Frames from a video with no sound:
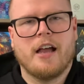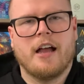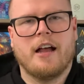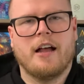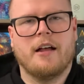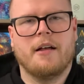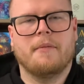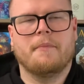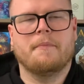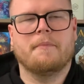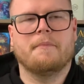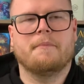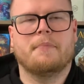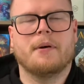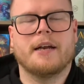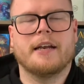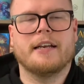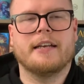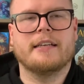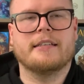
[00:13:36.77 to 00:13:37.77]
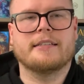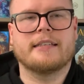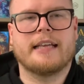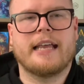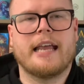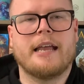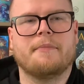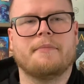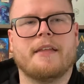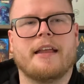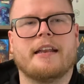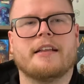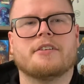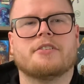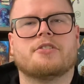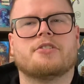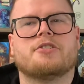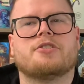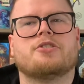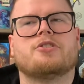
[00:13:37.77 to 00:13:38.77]
but it is a game that
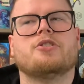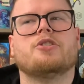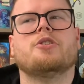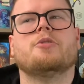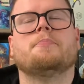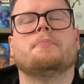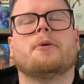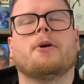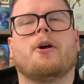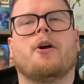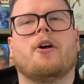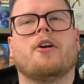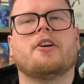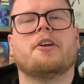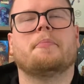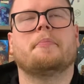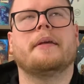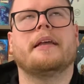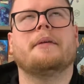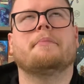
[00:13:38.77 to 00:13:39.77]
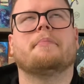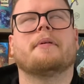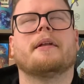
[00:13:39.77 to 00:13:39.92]
is super hard to beat,